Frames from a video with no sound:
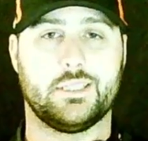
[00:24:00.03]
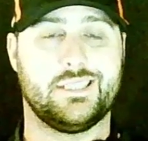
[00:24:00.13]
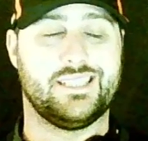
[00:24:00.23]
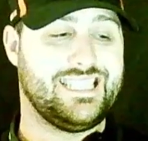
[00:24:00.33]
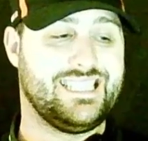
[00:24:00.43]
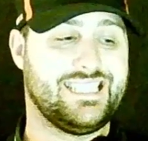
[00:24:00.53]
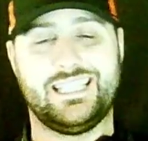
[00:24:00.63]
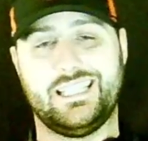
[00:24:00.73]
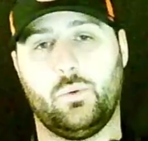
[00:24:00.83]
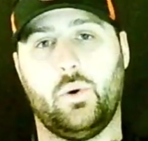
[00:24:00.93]
of the season in
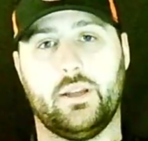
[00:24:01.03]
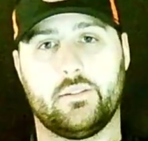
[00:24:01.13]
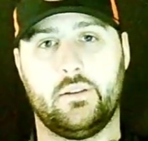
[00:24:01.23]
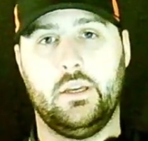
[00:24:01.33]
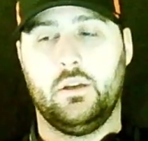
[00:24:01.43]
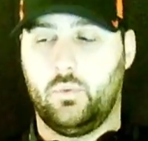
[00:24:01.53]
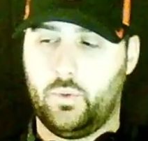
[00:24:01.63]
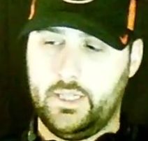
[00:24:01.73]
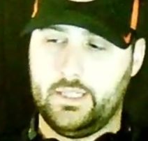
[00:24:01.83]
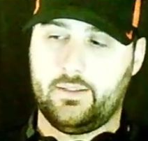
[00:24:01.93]
the West. We
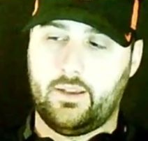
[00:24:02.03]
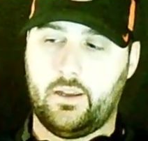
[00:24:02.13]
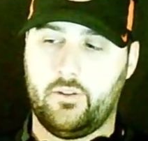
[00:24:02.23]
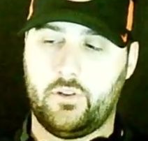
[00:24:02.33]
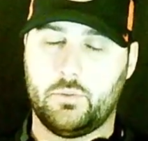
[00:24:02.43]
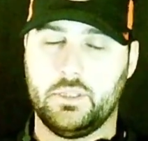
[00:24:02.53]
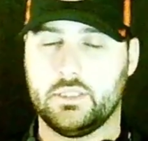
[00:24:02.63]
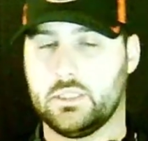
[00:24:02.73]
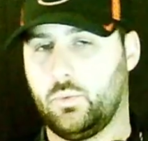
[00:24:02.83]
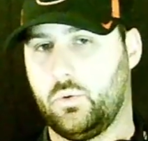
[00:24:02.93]
need to take care of our
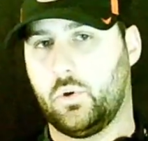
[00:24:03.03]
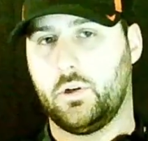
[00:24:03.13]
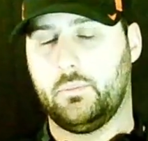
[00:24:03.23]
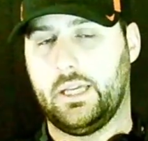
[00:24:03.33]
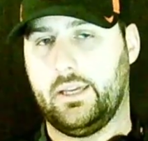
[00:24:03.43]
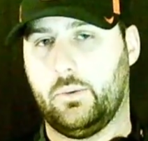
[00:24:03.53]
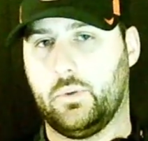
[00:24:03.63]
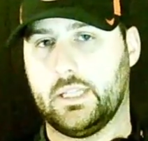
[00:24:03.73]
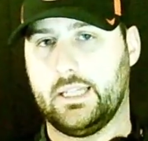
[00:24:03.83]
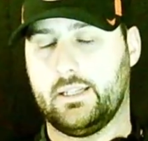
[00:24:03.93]
business. We'll worry about that when
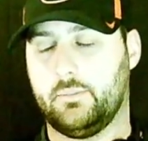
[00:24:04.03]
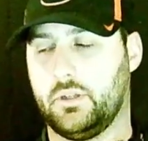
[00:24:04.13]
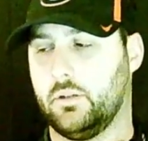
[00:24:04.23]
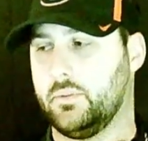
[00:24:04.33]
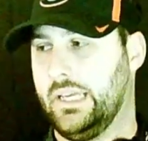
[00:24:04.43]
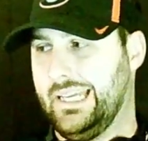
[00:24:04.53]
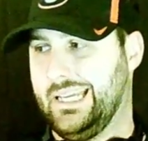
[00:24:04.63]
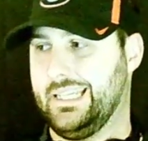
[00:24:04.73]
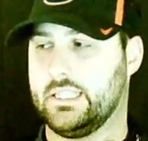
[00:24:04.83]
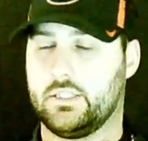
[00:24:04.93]
that time comes. And
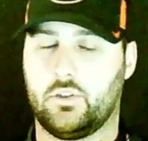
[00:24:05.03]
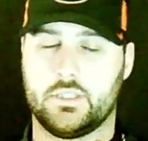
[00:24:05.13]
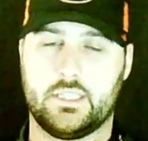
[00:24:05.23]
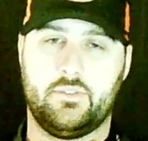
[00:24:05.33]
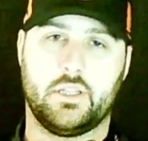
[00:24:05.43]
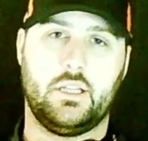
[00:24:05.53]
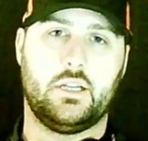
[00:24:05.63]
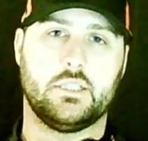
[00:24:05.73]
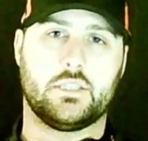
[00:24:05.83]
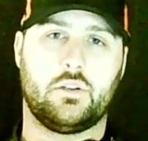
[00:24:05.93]
it starts 7 o'clock,
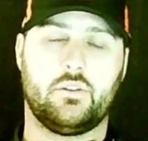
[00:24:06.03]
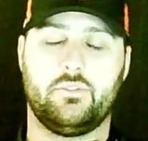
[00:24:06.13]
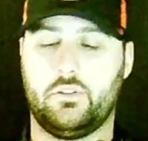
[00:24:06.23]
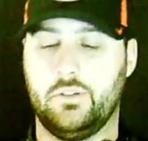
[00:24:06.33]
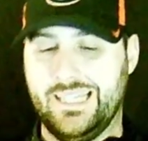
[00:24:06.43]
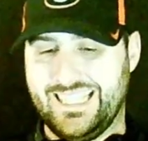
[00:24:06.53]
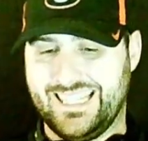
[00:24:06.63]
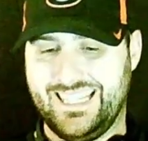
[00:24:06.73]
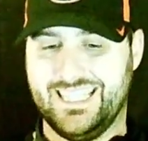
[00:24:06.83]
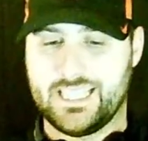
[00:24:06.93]
Starkville,
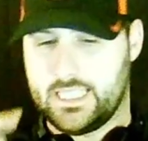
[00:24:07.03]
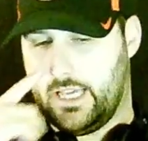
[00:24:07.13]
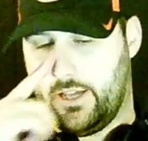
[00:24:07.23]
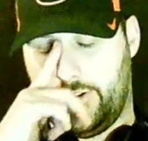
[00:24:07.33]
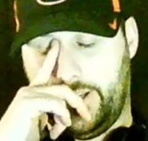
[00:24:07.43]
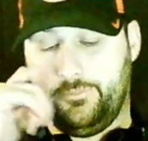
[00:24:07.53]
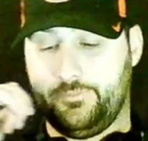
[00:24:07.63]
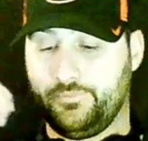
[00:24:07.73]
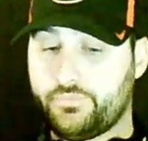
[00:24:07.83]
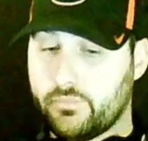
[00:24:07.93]
this Saturday.
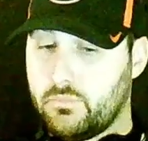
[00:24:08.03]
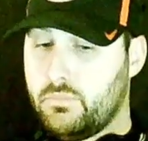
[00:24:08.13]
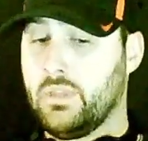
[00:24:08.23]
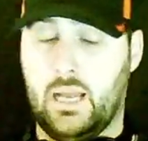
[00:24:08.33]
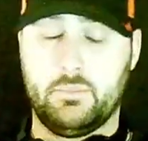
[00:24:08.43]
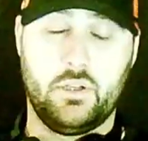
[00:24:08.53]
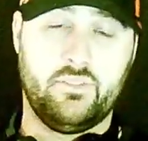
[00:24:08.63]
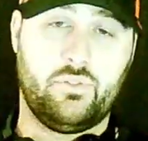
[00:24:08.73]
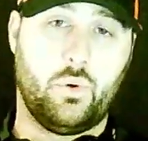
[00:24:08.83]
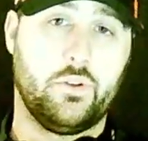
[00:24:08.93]
I'm looking
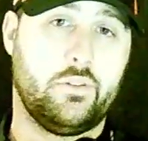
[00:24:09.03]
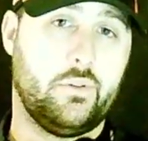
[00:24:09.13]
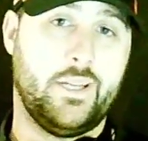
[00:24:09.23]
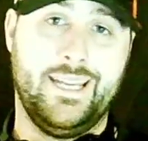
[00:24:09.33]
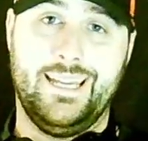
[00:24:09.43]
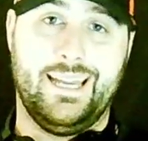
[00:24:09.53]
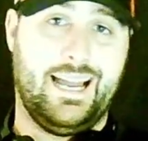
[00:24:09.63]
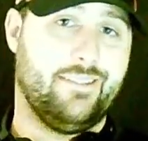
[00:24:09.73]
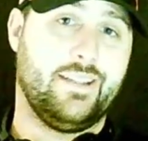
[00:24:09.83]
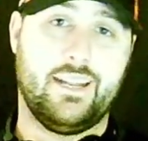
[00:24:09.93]
forward to it.
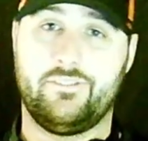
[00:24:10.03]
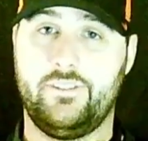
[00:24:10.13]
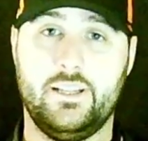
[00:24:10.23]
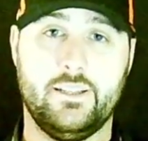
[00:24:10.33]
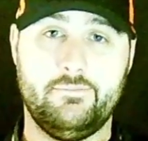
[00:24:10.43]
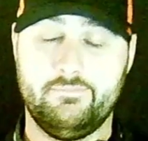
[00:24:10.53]
I've got a feeling